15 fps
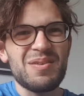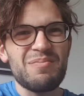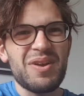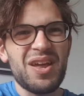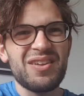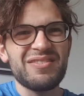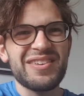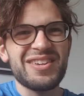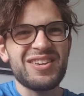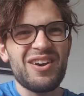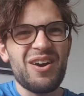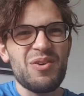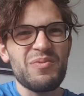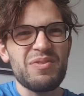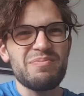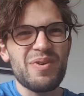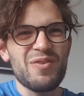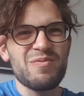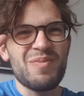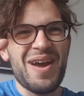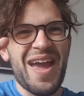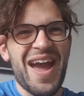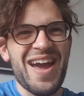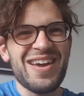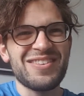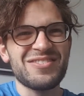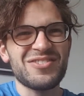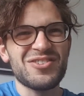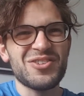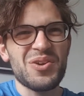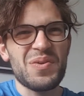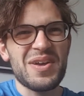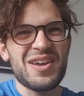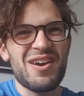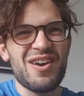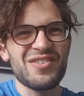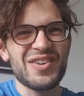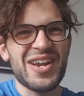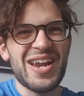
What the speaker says: I'm playing the guitar with both my hands, and so I can't